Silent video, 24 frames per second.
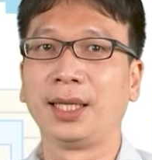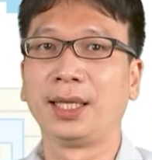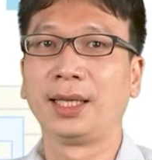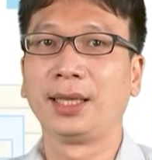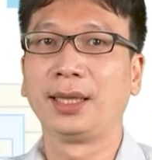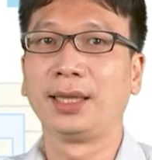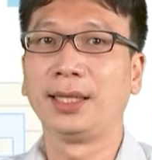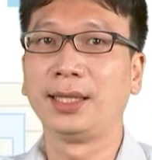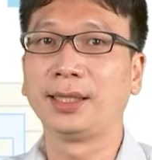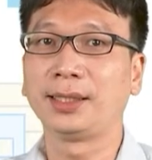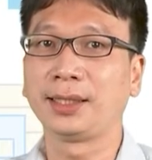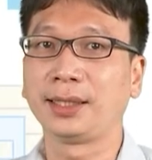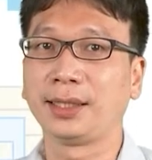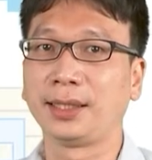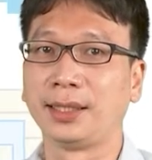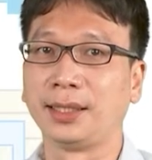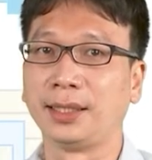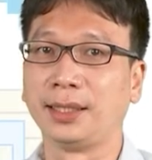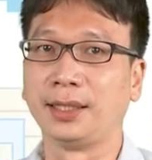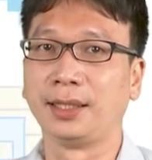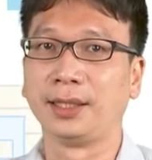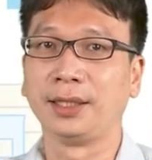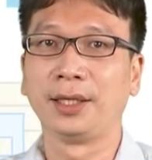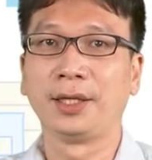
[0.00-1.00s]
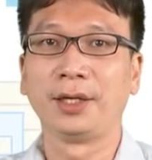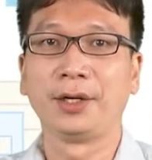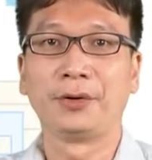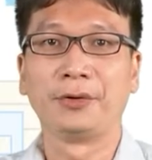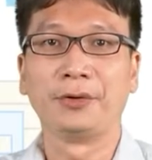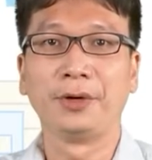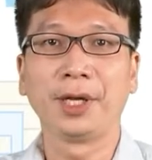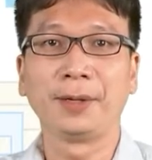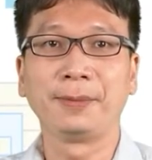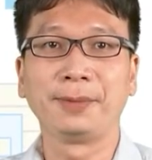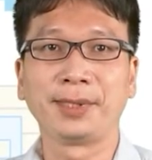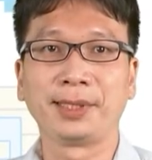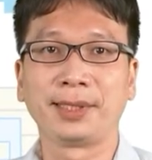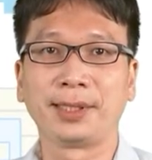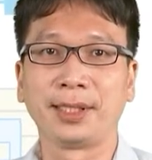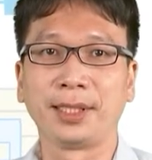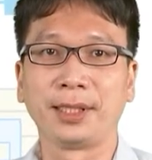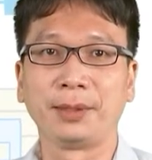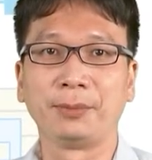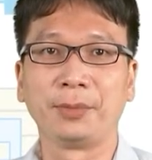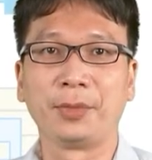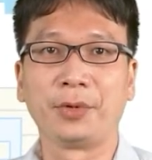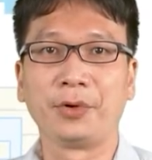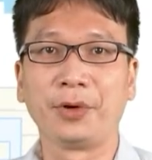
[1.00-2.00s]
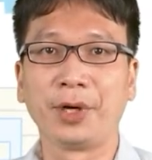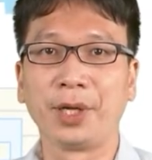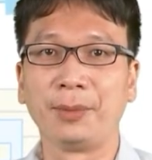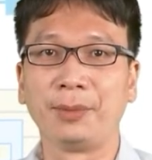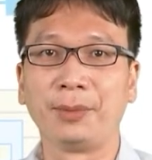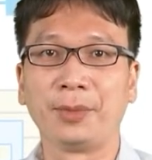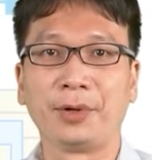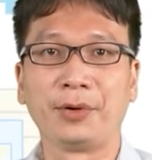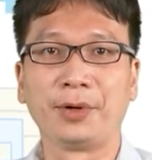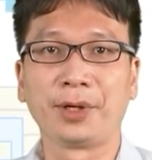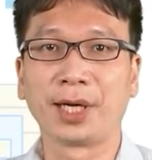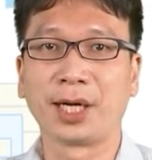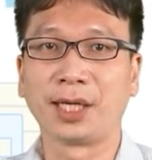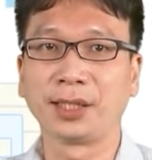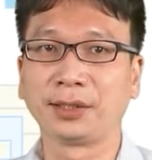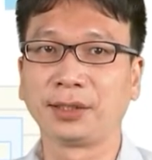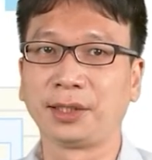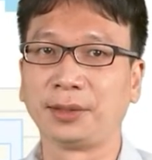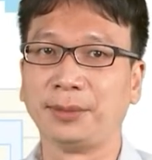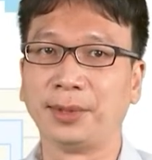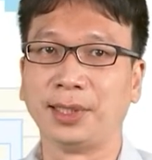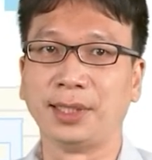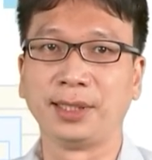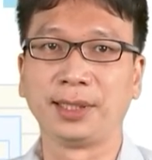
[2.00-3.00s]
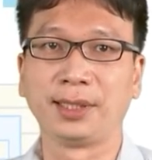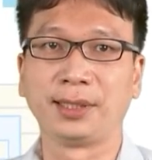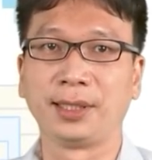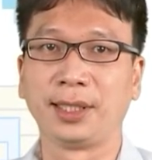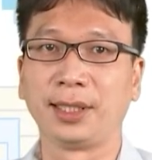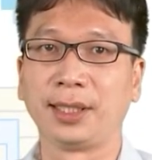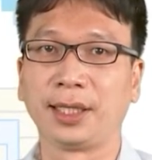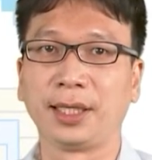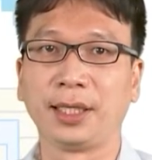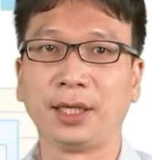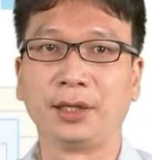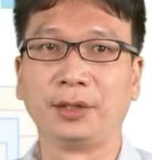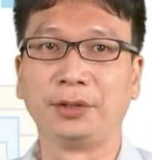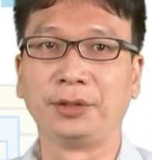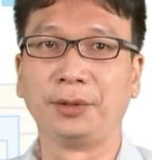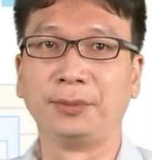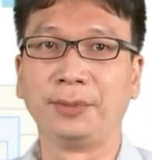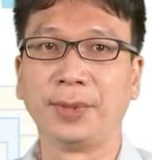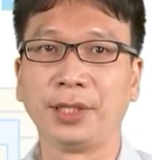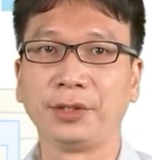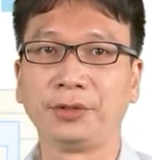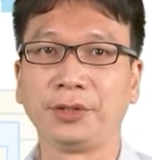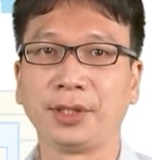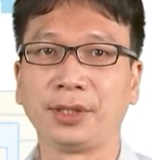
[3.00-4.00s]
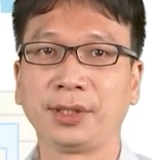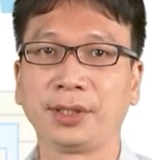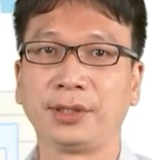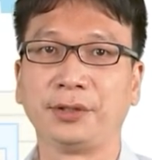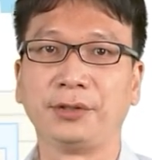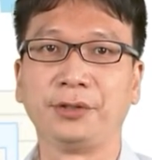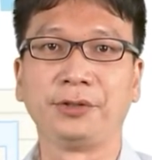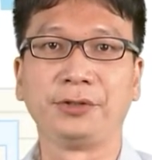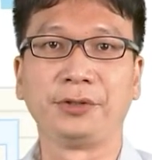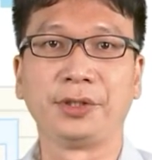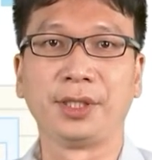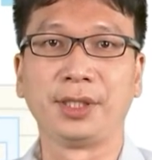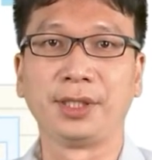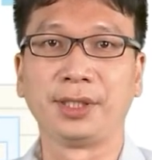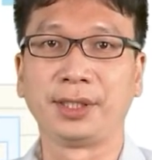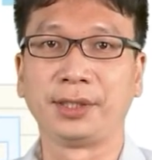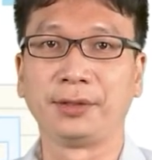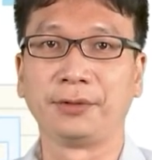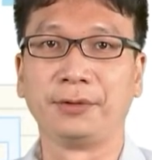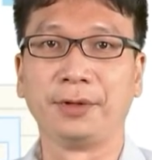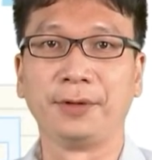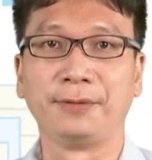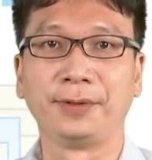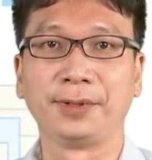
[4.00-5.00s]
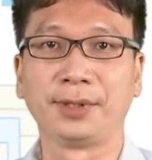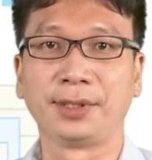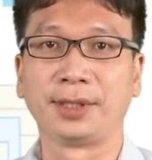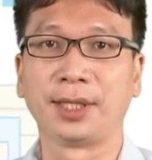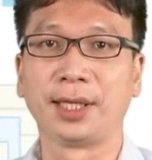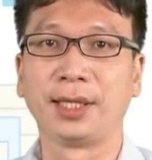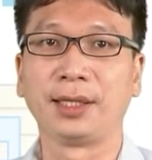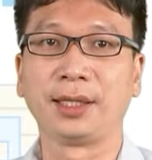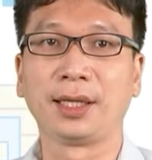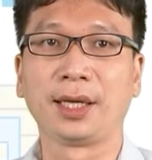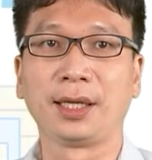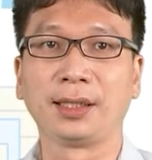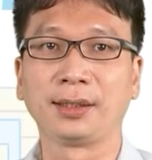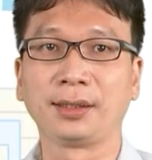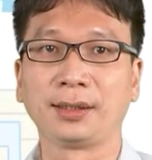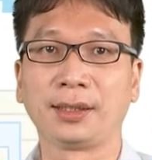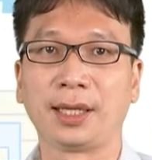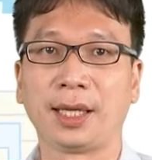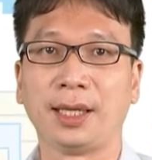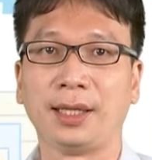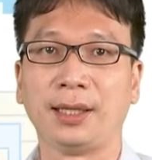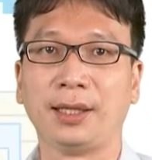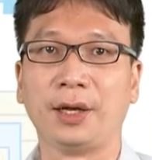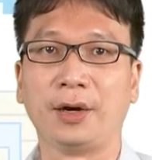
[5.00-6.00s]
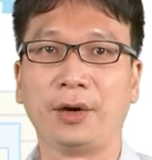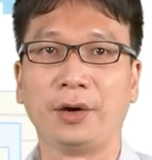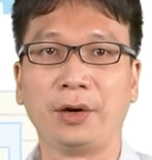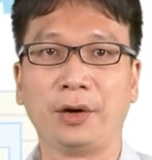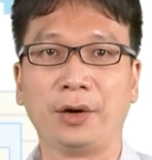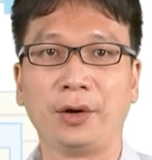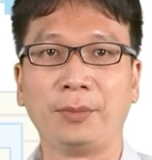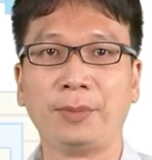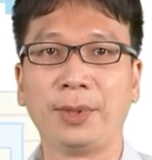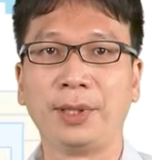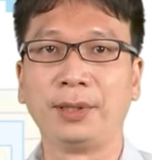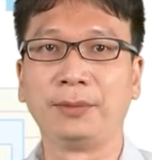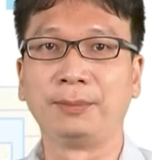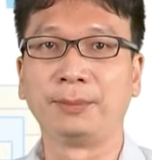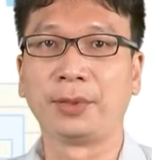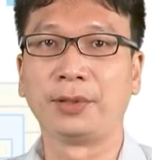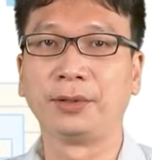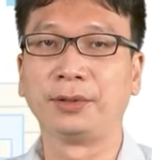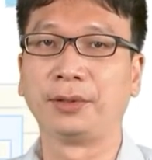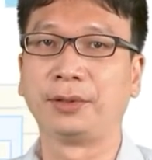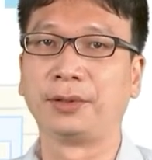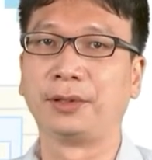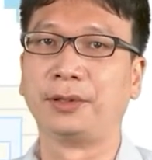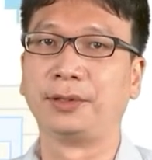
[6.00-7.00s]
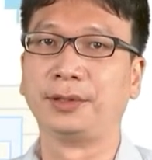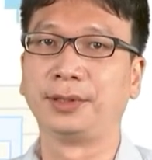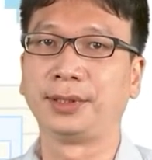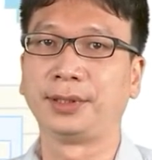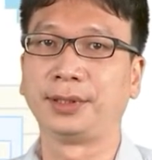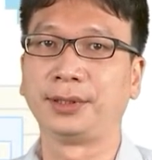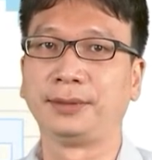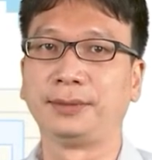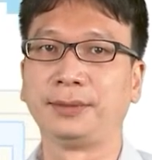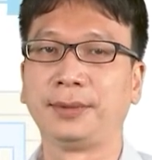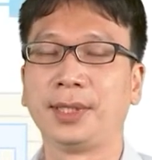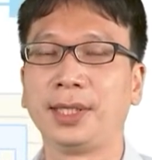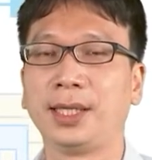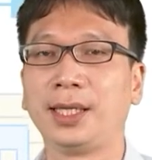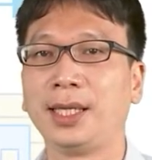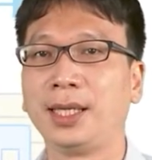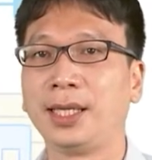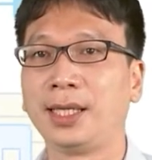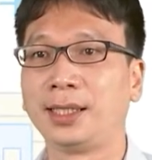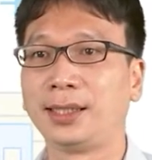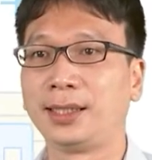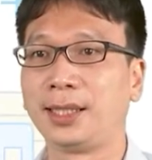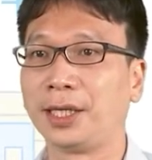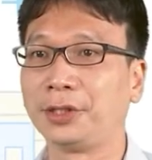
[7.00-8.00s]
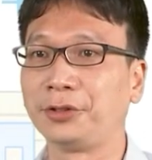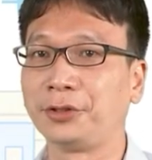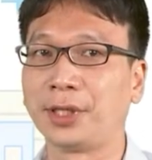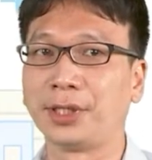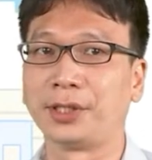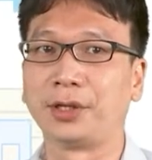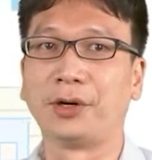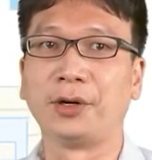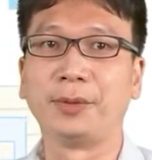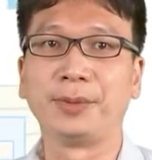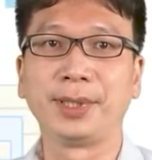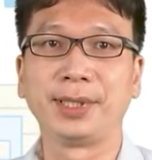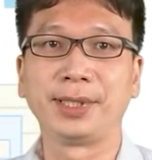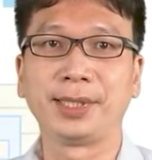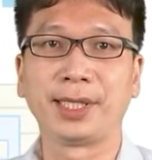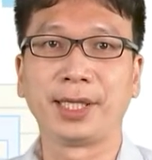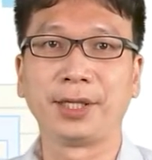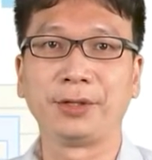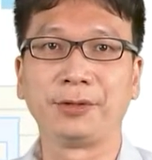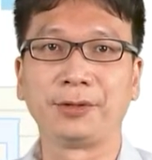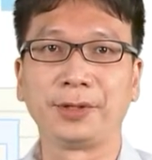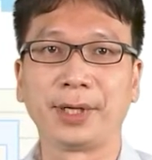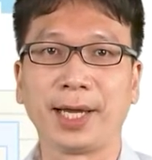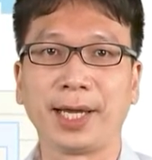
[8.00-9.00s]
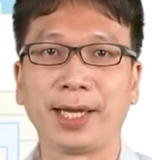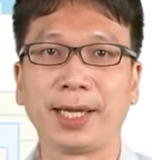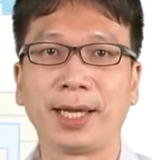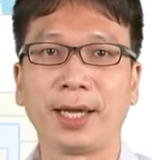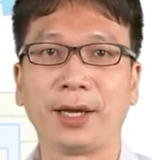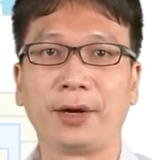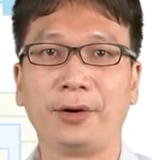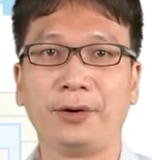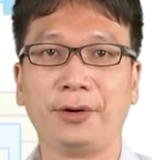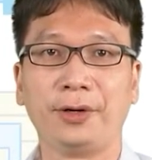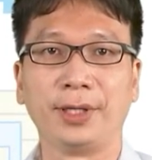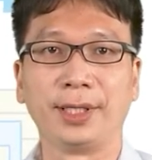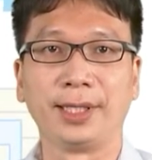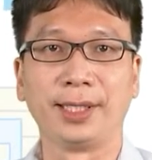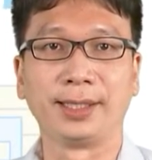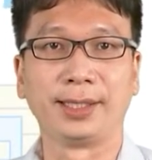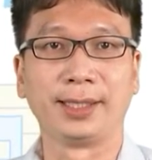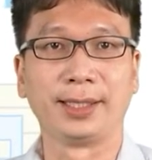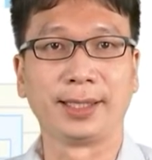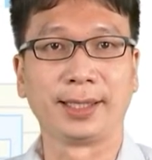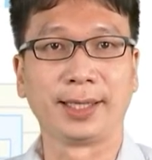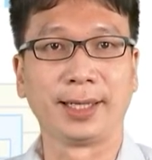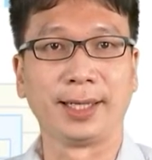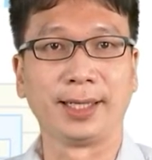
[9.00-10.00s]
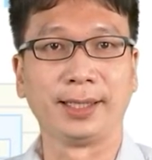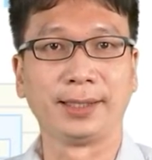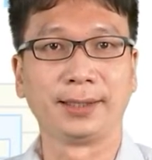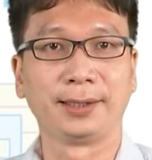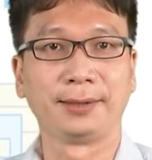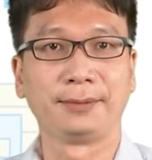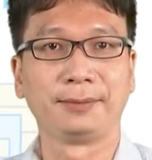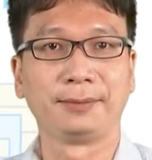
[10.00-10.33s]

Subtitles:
This year, we have seen more and more customers seeking automation solutions with standards and open protocols, such as OPC UA or EtherCAT.